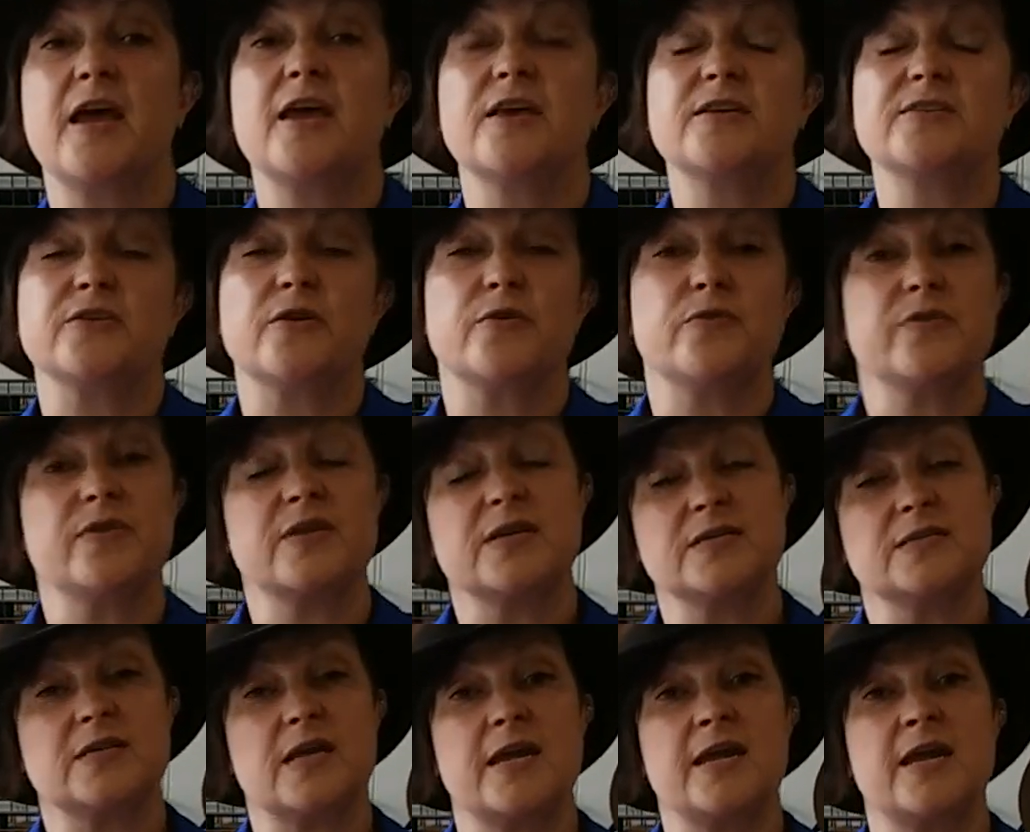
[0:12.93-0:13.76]
So
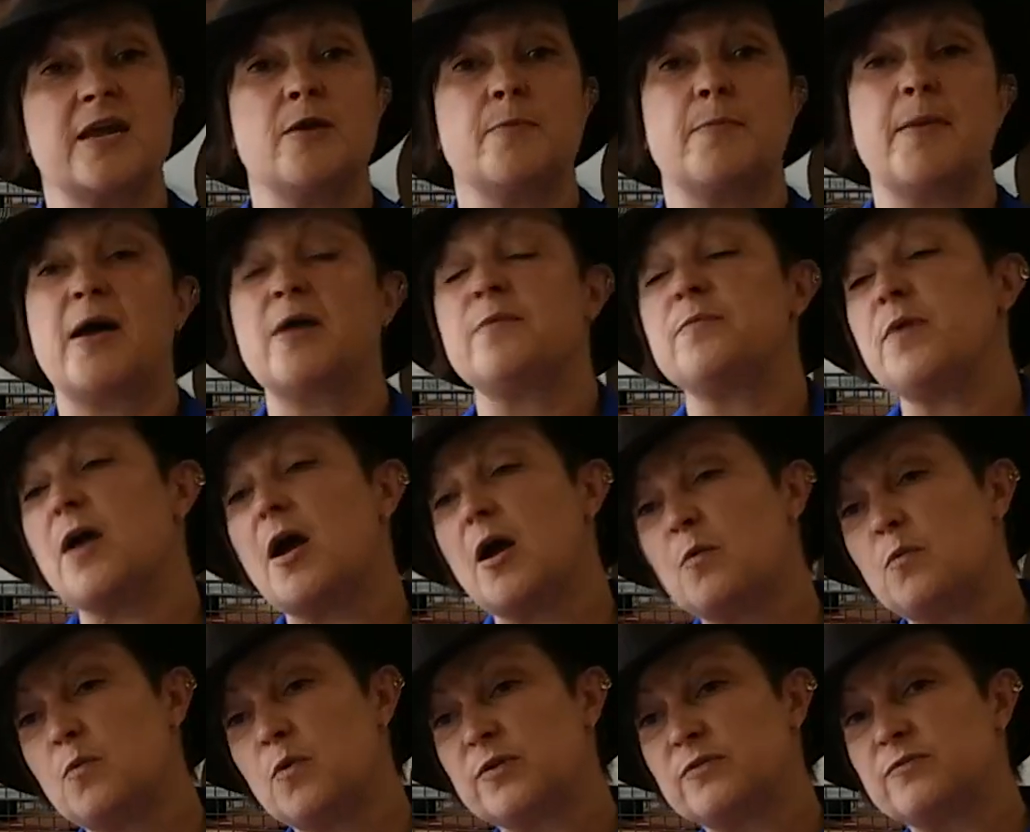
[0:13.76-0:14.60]
things I hear about: I
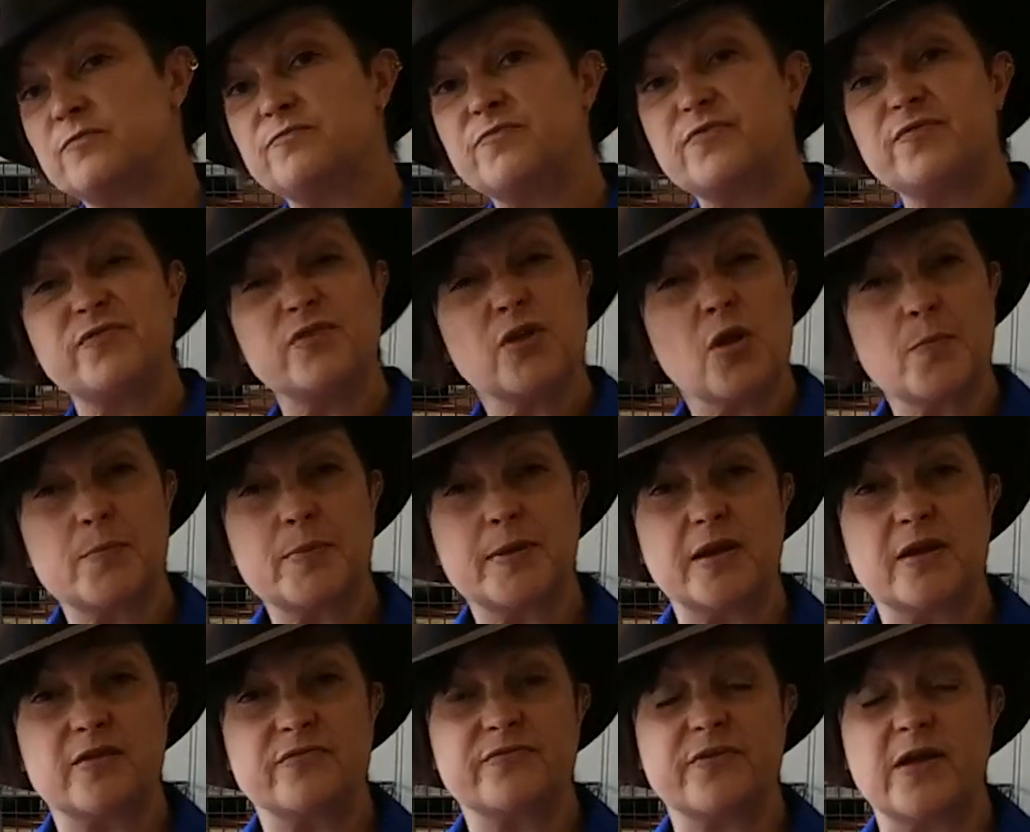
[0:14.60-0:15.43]
want
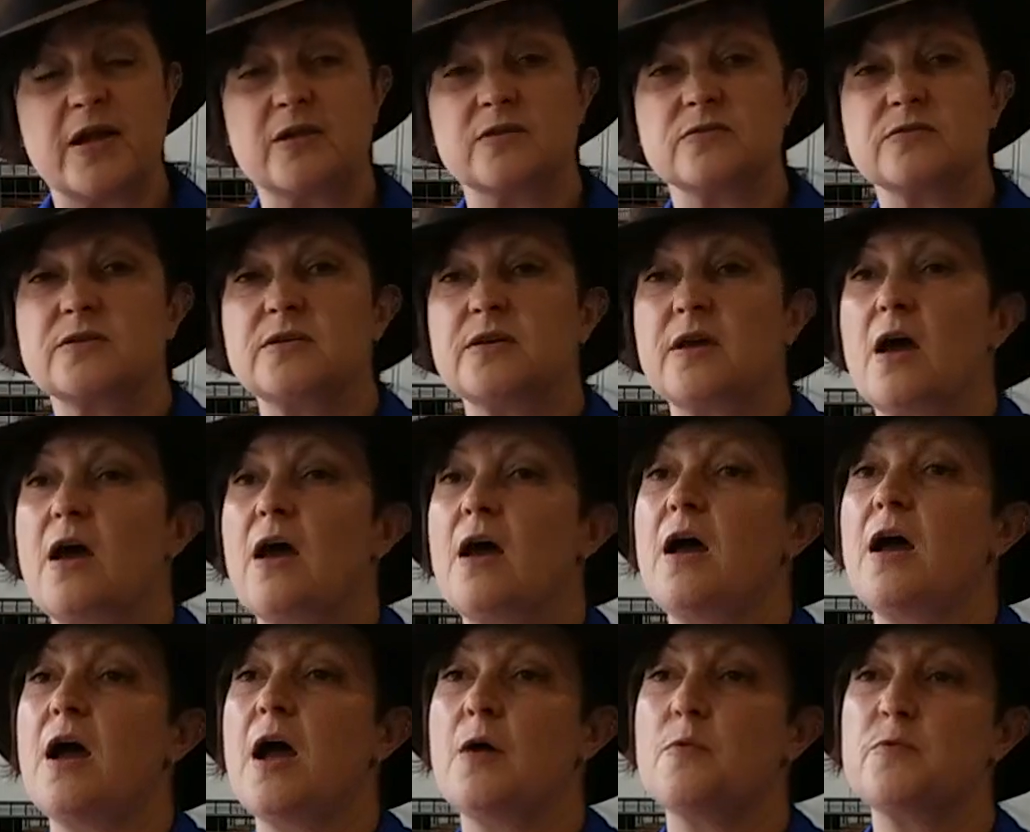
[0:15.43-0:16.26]
floppier felt,
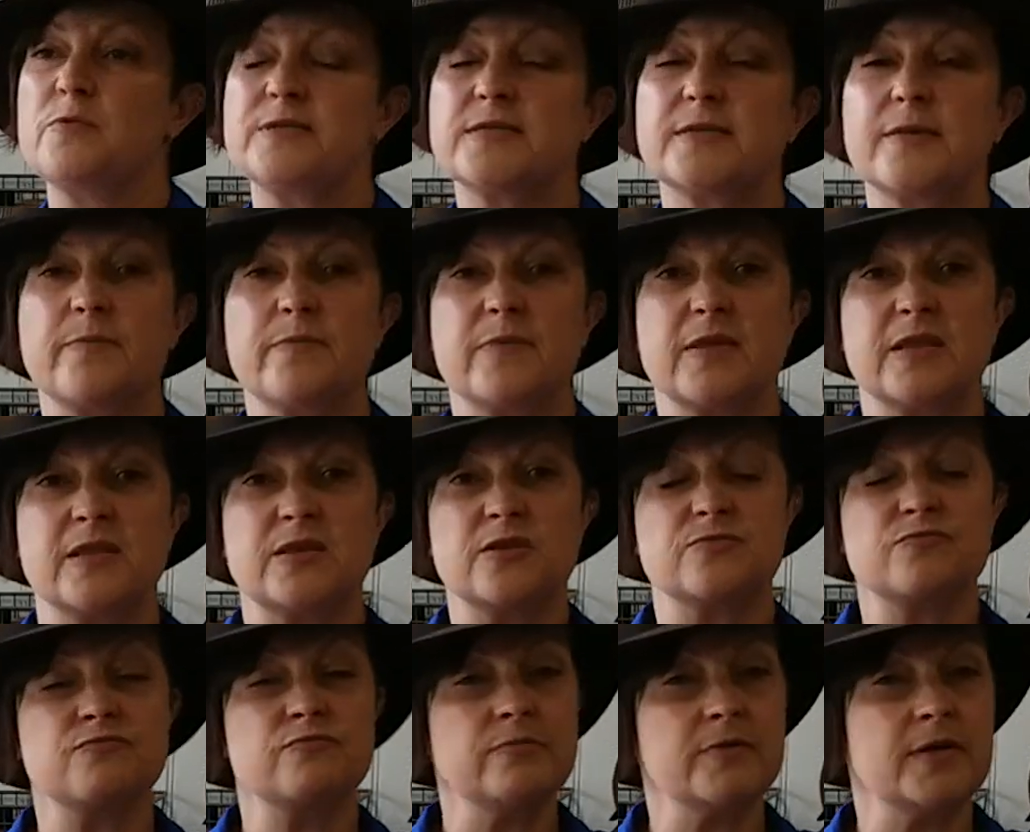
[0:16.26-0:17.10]
I want something
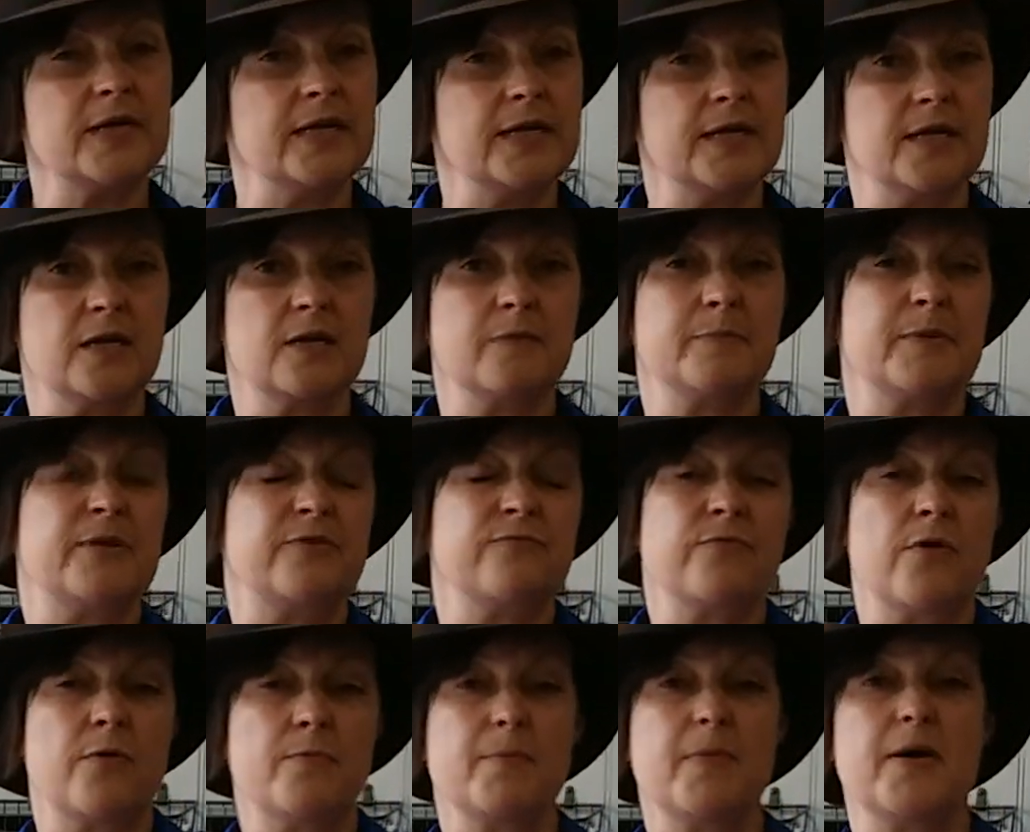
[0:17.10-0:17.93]
that's really going to be
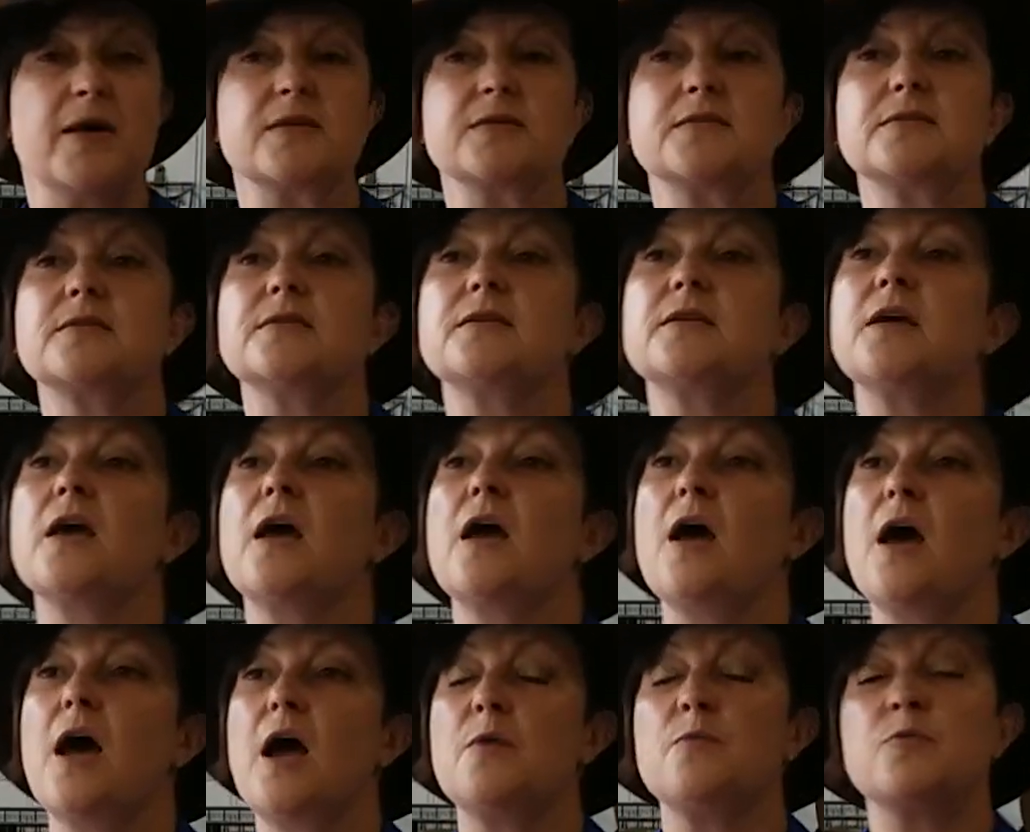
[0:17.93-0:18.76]
robust,
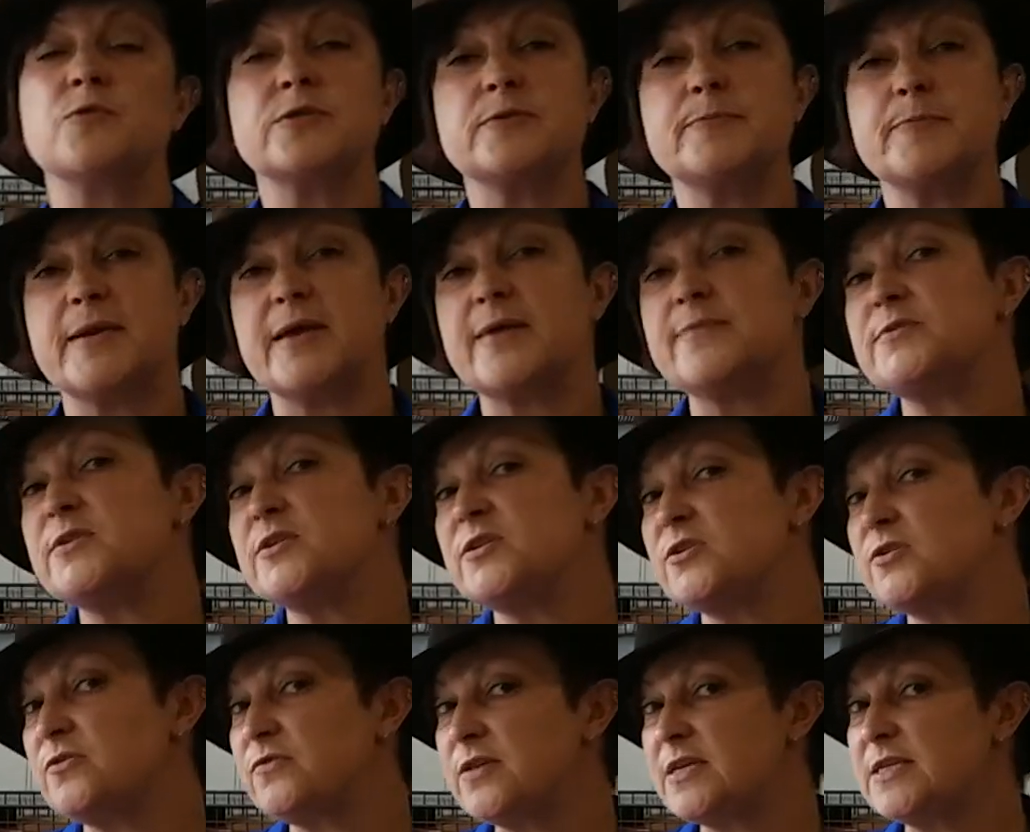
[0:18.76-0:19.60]
I want to be able to
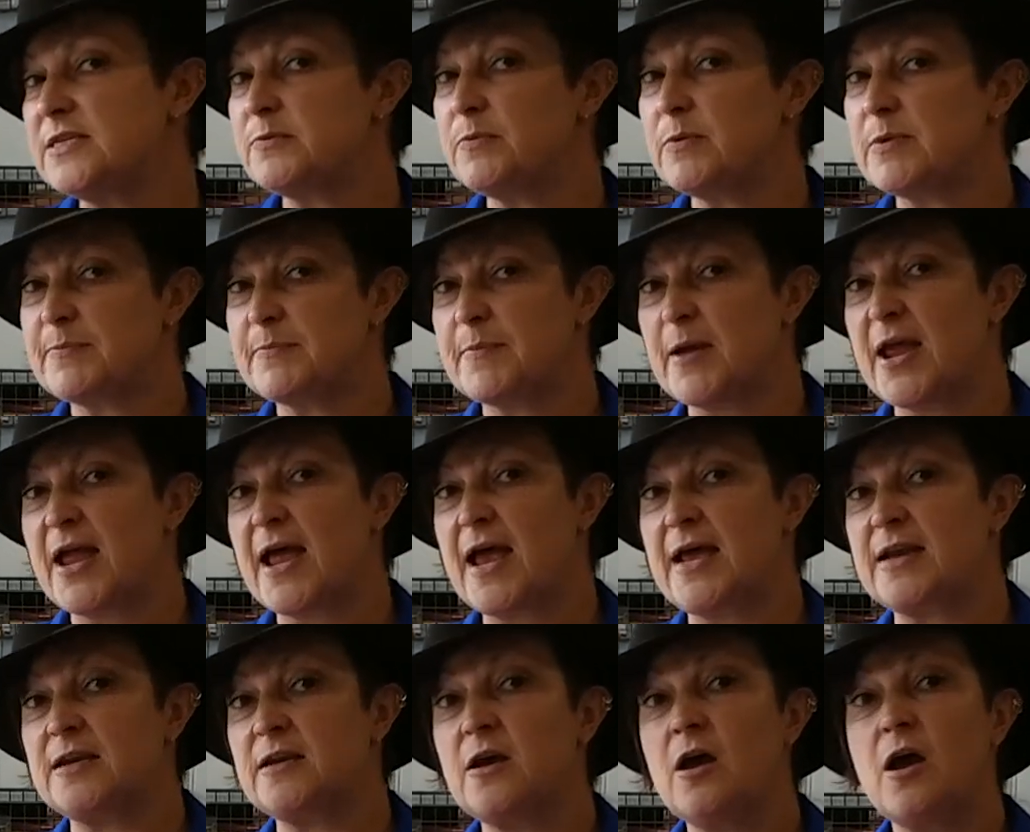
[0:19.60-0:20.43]
do this with my
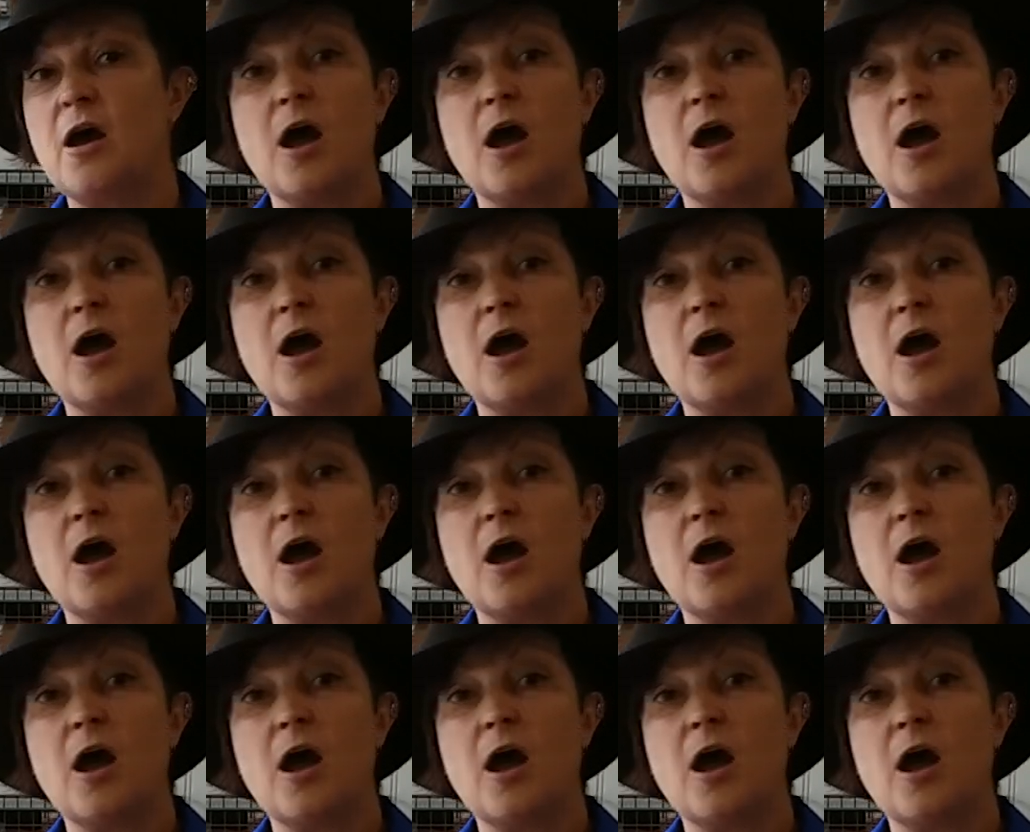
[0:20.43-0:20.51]
hat,